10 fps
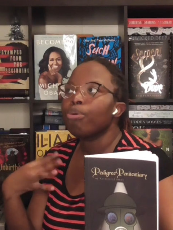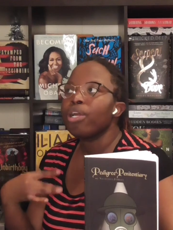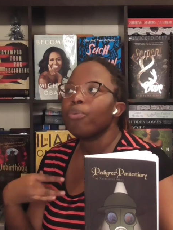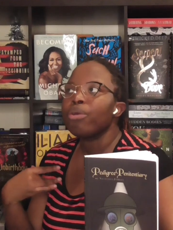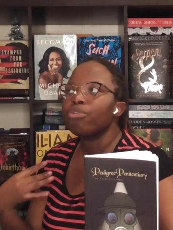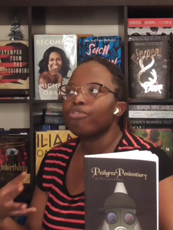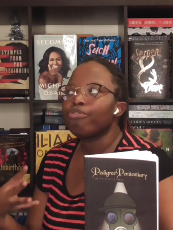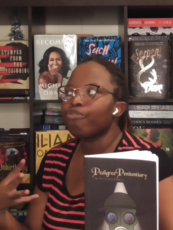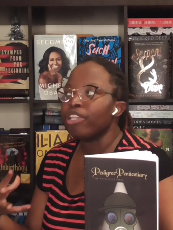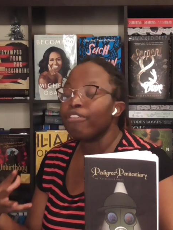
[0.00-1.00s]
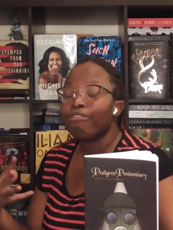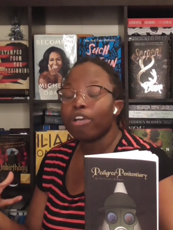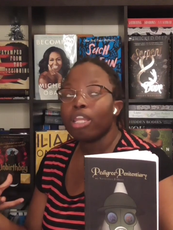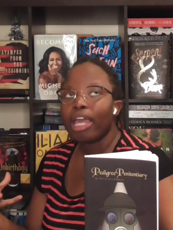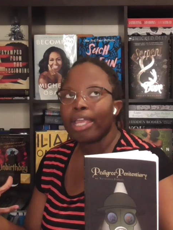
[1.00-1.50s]
point where it was it
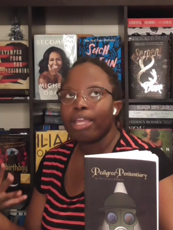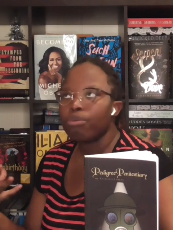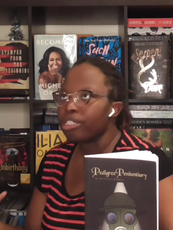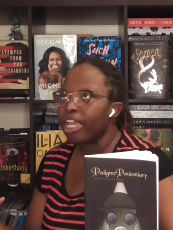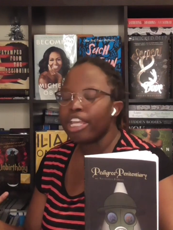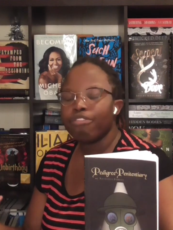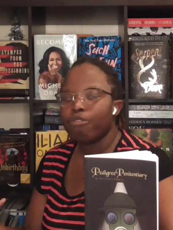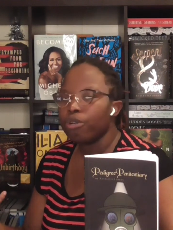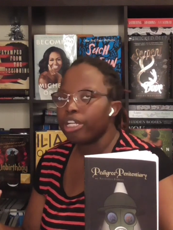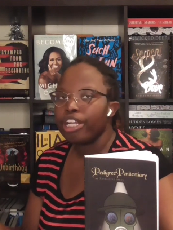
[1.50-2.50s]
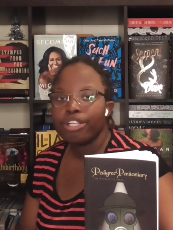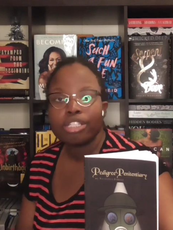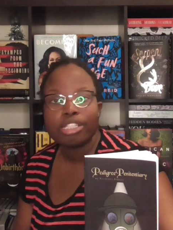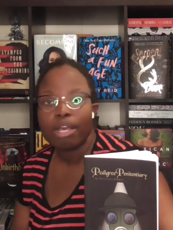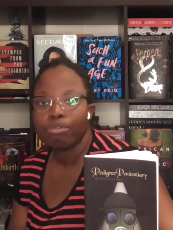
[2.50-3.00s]
felt like it was 84 years
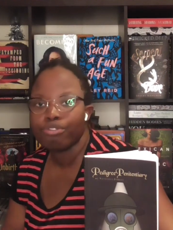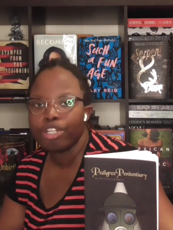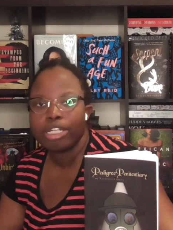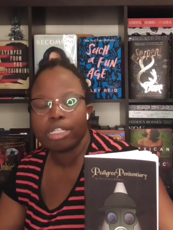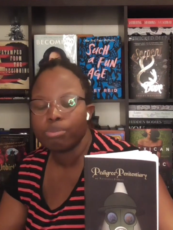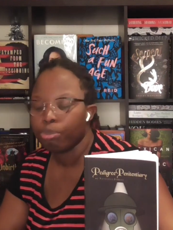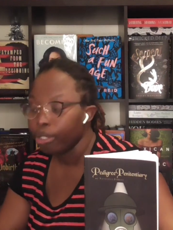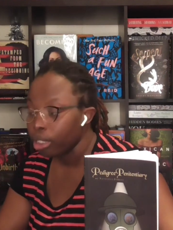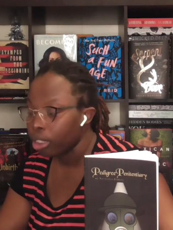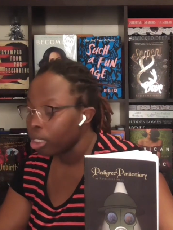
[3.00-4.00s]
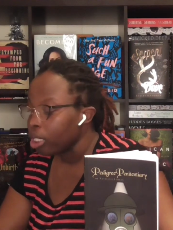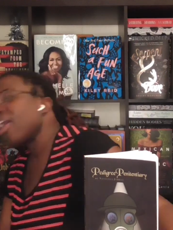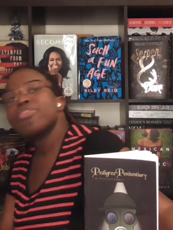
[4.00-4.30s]
since I was reading this book.